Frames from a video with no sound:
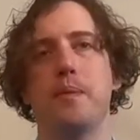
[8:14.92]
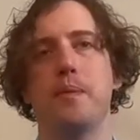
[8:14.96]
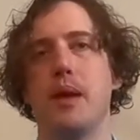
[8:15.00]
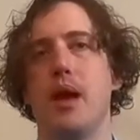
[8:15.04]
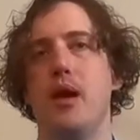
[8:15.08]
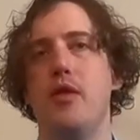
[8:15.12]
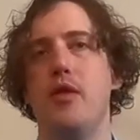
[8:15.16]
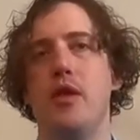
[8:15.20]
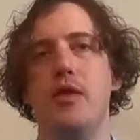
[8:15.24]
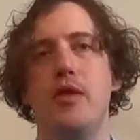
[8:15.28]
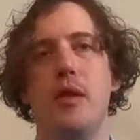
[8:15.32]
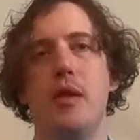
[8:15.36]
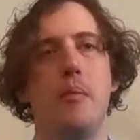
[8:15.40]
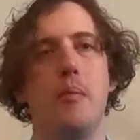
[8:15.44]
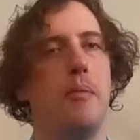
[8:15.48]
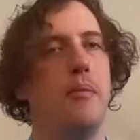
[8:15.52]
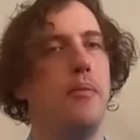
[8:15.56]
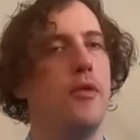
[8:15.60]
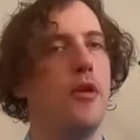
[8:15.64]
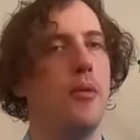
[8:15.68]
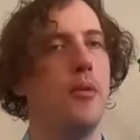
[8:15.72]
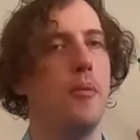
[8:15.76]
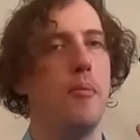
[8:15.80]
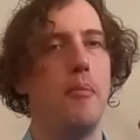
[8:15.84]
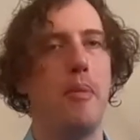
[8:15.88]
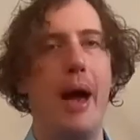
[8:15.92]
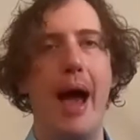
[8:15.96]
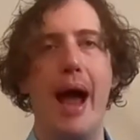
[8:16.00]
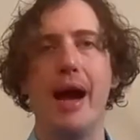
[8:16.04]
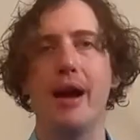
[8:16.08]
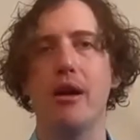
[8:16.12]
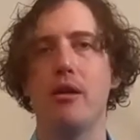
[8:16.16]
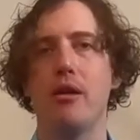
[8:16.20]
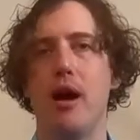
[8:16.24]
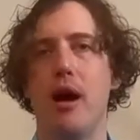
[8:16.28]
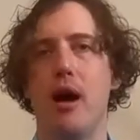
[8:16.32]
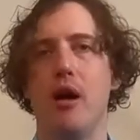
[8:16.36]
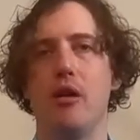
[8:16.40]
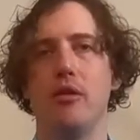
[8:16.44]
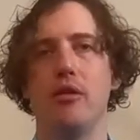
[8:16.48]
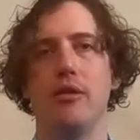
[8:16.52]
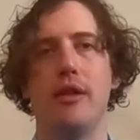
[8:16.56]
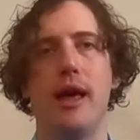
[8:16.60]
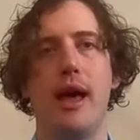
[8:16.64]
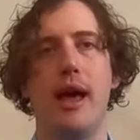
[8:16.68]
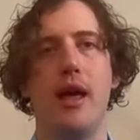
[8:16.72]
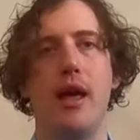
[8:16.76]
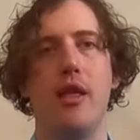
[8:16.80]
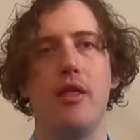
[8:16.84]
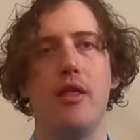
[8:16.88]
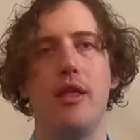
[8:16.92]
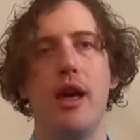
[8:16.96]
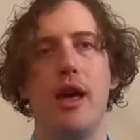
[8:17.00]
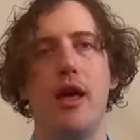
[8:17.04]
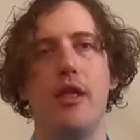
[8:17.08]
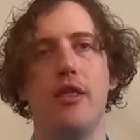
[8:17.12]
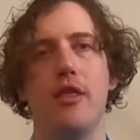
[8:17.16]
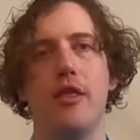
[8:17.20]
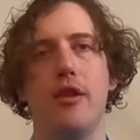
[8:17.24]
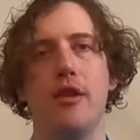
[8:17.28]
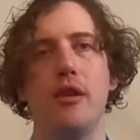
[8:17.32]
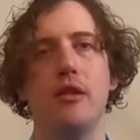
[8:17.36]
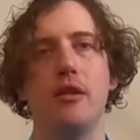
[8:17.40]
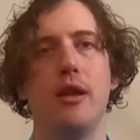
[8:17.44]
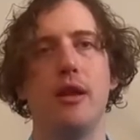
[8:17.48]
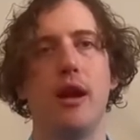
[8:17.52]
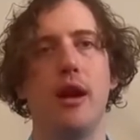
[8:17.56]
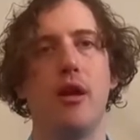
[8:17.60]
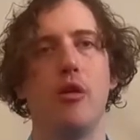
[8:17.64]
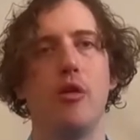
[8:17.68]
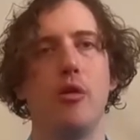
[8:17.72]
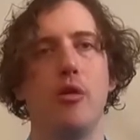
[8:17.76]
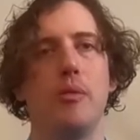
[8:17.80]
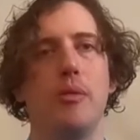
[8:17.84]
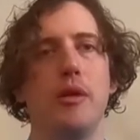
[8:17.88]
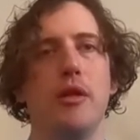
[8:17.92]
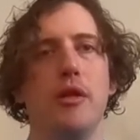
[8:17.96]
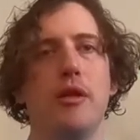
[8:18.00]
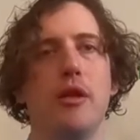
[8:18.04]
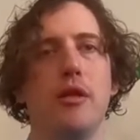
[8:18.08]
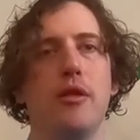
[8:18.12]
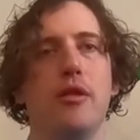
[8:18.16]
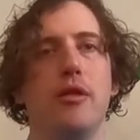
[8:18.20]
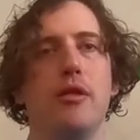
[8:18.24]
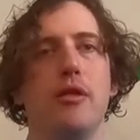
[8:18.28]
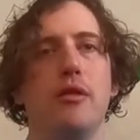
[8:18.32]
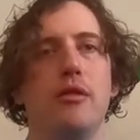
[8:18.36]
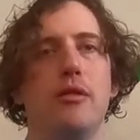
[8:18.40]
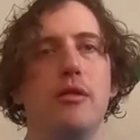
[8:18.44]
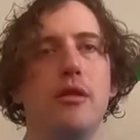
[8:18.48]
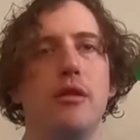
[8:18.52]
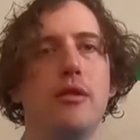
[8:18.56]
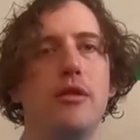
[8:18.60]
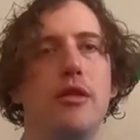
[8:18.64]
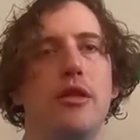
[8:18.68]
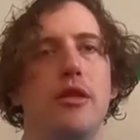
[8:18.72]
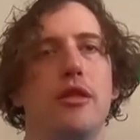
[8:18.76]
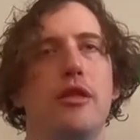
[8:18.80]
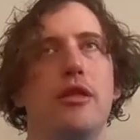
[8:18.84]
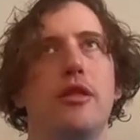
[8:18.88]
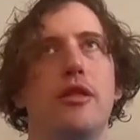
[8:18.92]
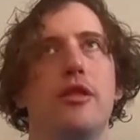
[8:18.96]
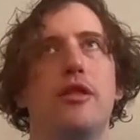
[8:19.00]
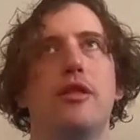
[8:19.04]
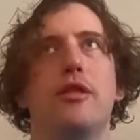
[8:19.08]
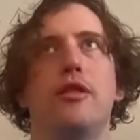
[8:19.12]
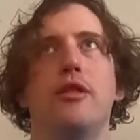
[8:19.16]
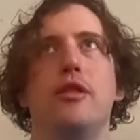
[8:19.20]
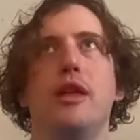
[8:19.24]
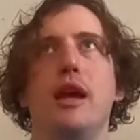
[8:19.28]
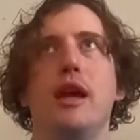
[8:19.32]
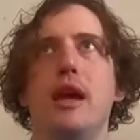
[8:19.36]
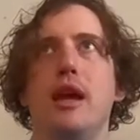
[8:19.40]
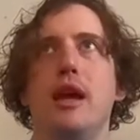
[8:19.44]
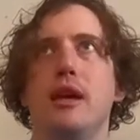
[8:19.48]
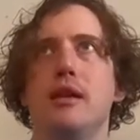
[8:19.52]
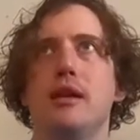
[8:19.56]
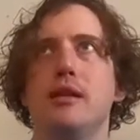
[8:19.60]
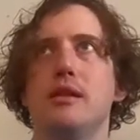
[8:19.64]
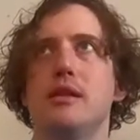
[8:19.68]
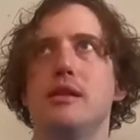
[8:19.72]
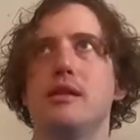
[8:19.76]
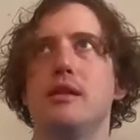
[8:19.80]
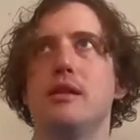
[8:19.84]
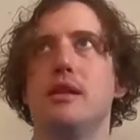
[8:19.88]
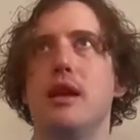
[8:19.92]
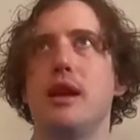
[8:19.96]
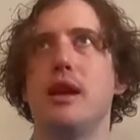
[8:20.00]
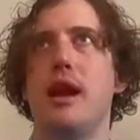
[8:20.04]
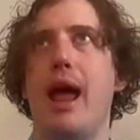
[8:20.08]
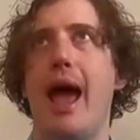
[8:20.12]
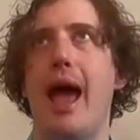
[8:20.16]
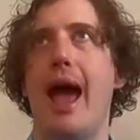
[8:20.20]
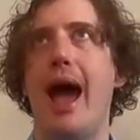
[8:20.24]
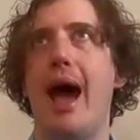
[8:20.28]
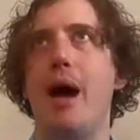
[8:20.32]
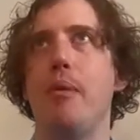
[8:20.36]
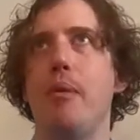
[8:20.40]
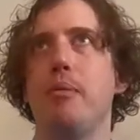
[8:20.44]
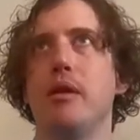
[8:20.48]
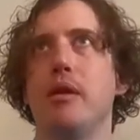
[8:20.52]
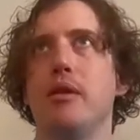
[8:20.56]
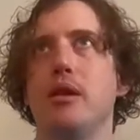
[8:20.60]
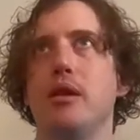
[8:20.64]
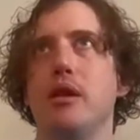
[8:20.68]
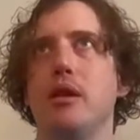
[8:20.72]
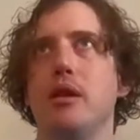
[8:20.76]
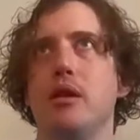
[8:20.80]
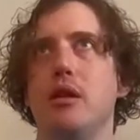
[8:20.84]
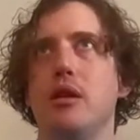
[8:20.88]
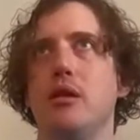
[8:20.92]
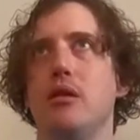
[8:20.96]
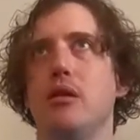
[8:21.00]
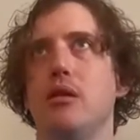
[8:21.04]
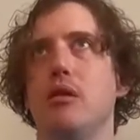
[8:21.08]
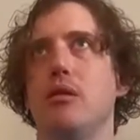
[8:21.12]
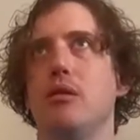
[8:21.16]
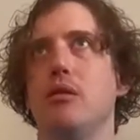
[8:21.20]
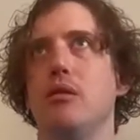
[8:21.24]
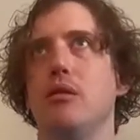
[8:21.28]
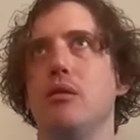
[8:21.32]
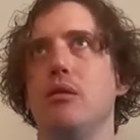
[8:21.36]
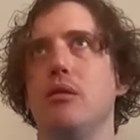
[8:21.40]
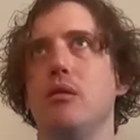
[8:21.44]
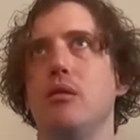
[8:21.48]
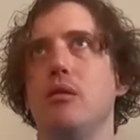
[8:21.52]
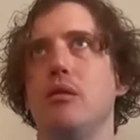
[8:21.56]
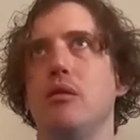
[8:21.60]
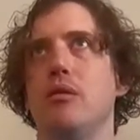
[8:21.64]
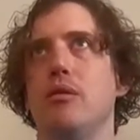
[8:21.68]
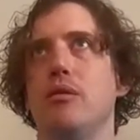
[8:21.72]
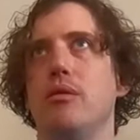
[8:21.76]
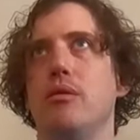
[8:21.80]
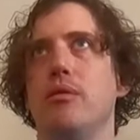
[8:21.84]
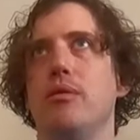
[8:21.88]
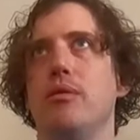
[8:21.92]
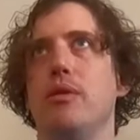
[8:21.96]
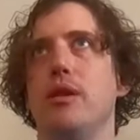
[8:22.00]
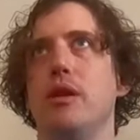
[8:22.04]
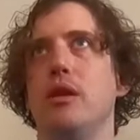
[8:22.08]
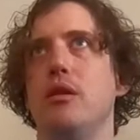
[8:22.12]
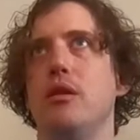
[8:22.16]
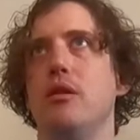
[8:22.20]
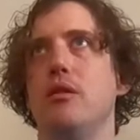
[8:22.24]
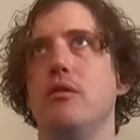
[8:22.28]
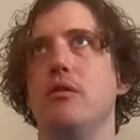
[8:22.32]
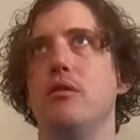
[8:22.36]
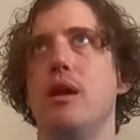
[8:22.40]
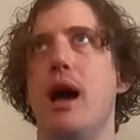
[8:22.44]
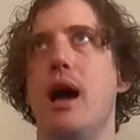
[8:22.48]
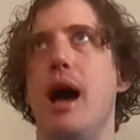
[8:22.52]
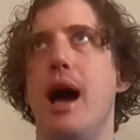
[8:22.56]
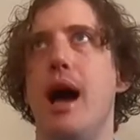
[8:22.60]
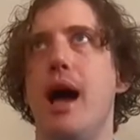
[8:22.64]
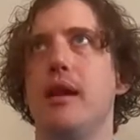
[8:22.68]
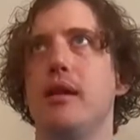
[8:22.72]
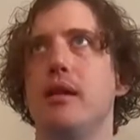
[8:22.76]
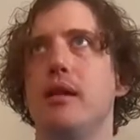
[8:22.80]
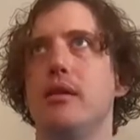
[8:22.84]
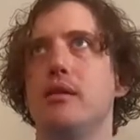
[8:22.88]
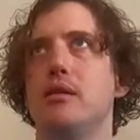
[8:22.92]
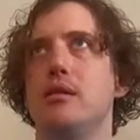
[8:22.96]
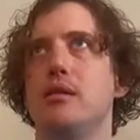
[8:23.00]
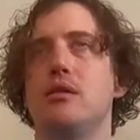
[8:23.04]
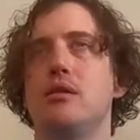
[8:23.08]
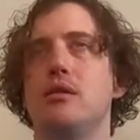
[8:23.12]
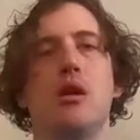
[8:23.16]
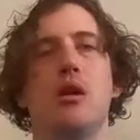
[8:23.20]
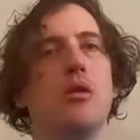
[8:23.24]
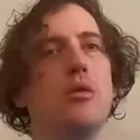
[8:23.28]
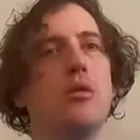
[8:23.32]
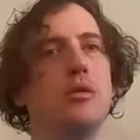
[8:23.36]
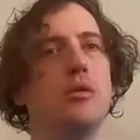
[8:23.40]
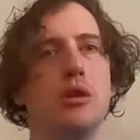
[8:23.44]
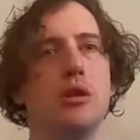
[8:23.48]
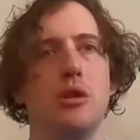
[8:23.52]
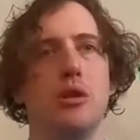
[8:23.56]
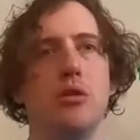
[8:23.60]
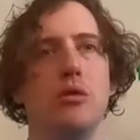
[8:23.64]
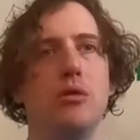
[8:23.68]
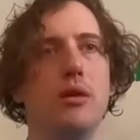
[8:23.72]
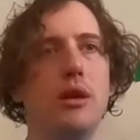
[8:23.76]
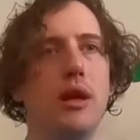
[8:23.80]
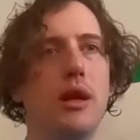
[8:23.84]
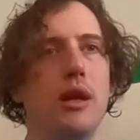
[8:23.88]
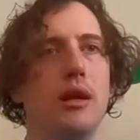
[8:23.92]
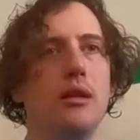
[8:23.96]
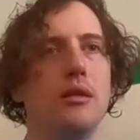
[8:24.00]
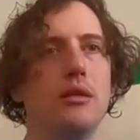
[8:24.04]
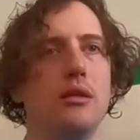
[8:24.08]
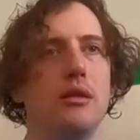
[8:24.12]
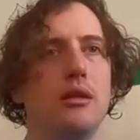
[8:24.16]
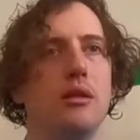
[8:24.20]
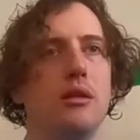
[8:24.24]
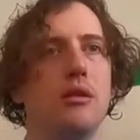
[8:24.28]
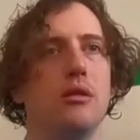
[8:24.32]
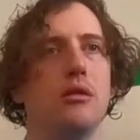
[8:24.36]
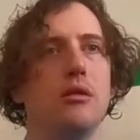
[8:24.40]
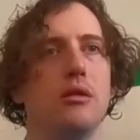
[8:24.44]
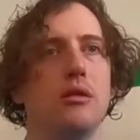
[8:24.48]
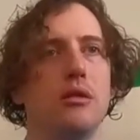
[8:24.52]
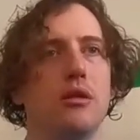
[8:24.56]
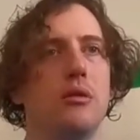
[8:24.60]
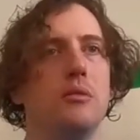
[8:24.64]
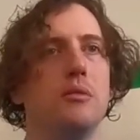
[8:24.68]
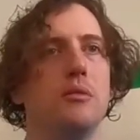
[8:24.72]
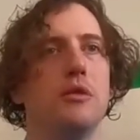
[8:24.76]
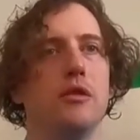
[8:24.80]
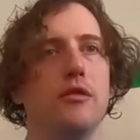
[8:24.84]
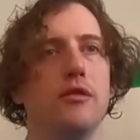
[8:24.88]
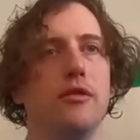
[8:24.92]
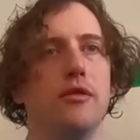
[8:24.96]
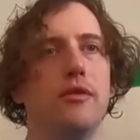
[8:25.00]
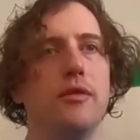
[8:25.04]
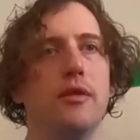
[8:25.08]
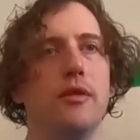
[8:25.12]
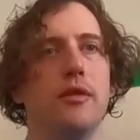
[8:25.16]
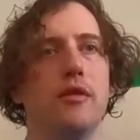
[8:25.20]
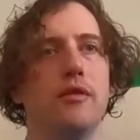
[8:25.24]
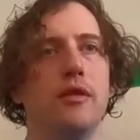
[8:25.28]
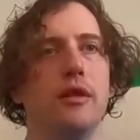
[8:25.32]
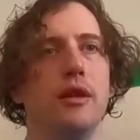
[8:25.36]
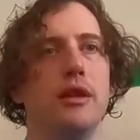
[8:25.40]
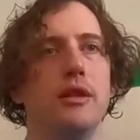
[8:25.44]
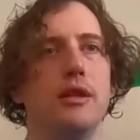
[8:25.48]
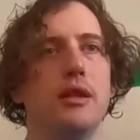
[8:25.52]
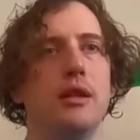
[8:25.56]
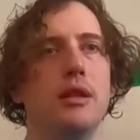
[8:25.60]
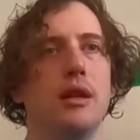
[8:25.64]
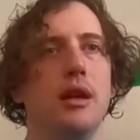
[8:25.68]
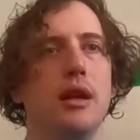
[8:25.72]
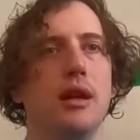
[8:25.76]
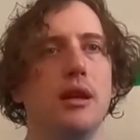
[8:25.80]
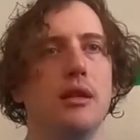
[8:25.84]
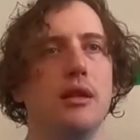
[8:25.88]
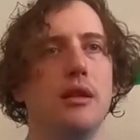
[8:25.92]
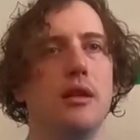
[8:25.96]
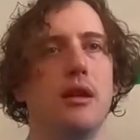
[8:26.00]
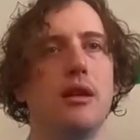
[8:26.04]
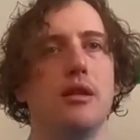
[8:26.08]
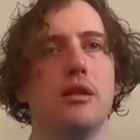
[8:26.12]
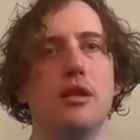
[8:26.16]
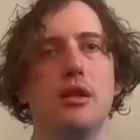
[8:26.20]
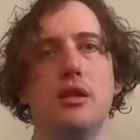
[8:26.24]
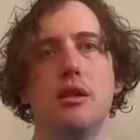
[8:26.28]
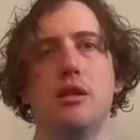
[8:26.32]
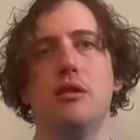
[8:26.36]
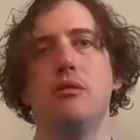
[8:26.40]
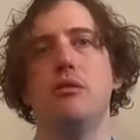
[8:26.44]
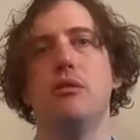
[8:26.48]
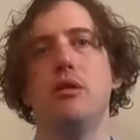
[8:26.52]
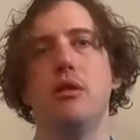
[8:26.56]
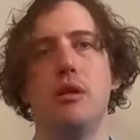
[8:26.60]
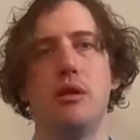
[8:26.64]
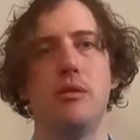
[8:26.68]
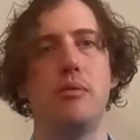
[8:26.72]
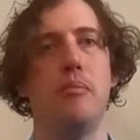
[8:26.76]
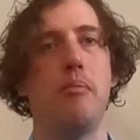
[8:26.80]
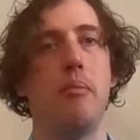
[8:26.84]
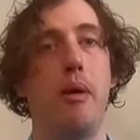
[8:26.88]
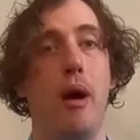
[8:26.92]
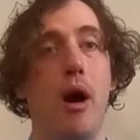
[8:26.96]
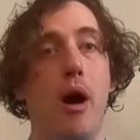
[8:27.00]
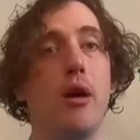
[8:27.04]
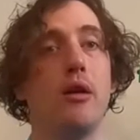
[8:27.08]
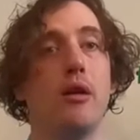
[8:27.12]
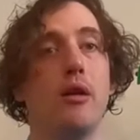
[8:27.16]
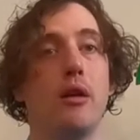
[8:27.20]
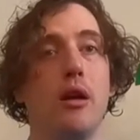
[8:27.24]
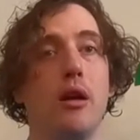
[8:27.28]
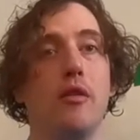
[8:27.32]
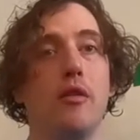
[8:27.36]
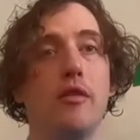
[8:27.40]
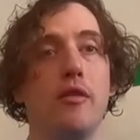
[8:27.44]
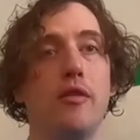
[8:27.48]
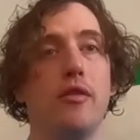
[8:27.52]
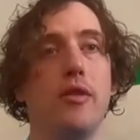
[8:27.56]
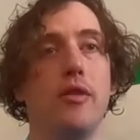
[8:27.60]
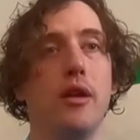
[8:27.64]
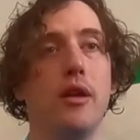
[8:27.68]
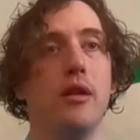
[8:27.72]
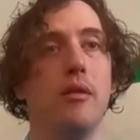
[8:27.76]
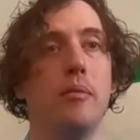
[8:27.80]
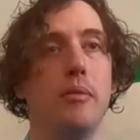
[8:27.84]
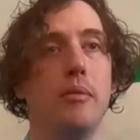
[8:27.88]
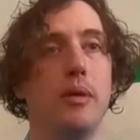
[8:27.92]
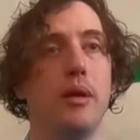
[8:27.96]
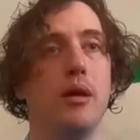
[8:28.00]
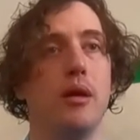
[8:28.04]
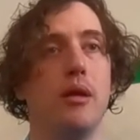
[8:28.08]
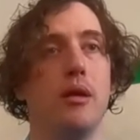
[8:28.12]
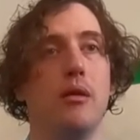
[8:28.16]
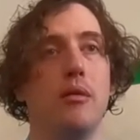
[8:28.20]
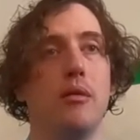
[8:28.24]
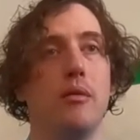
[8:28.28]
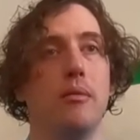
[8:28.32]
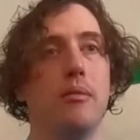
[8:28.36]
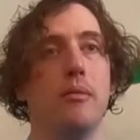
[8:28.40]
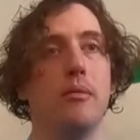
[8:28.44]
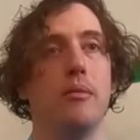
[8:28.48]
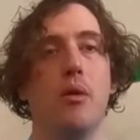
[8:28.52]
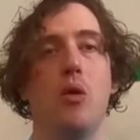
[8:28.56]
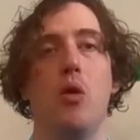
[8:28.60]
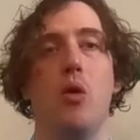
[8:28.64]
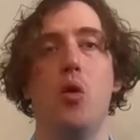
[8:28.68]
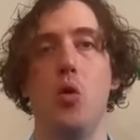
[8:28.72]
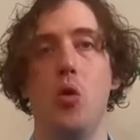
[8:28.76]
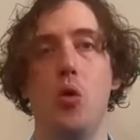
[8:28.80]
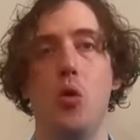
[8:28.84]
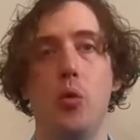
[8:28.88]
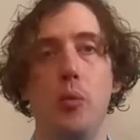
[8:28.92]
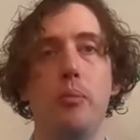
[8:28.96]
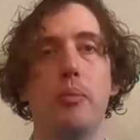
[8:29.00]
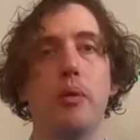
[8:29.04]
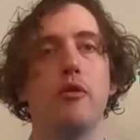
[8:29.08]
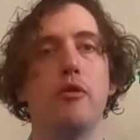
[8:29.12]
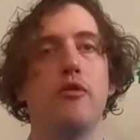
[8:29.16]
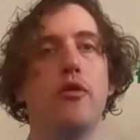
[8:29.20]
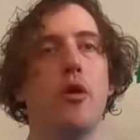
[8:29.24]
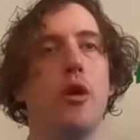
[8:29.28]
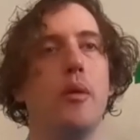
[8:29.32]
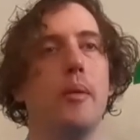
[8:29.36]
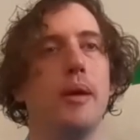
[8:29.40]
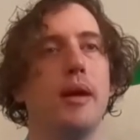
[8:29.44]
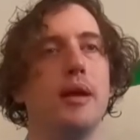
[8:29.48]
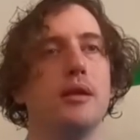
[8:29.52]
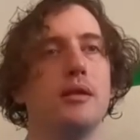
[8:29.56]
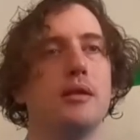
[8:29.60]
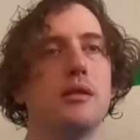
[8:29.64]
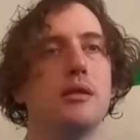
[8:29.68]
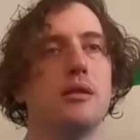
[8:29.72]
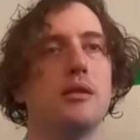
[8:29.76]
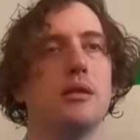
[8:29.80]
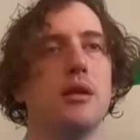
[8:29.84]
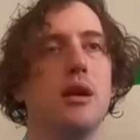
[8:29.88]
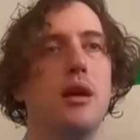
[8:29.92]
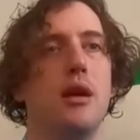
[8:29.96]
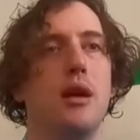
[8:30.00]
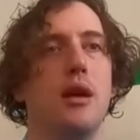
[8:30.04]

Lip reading: And then the background, that third layer would be the things that happen that you're not so tuned into in terms of listening, that are still really part of the whole performance.